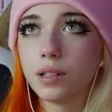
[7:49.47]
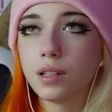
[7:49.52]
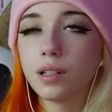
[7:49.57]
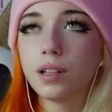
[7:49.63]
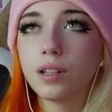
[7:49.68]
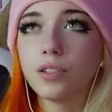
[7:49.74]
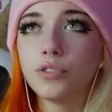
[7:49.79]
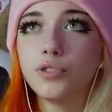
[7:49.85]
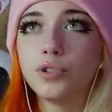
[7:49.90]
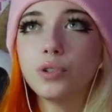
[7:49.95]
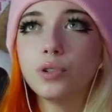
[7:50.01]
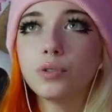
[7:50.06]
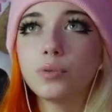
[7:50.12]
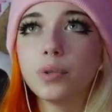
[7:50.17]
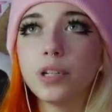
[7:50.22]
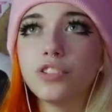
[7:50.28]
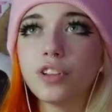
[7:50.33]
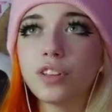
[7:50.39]
Dude,
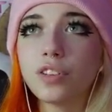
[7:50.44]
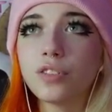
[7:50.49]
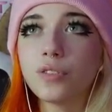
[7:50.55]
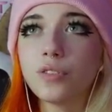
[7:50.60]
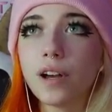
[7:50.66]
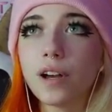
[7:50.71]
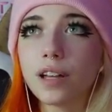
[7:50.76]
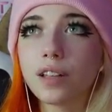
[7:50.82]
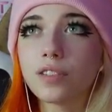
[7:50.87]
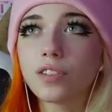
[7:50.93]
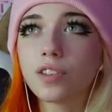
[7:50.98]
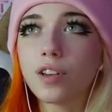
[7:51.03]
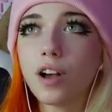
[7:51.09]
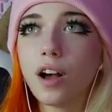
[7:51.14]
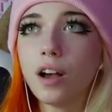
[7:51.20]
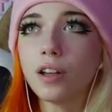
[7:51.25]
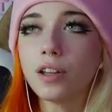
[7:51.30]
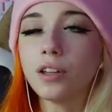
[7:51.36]
we just f-ing
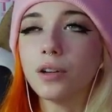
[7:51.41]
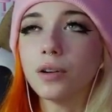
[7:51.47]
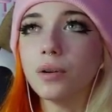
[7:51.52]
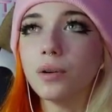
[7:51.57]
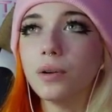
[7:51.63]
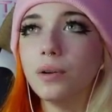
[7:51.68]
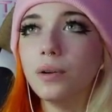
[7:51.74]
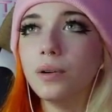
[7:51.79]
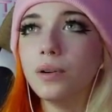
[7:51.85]
saw you.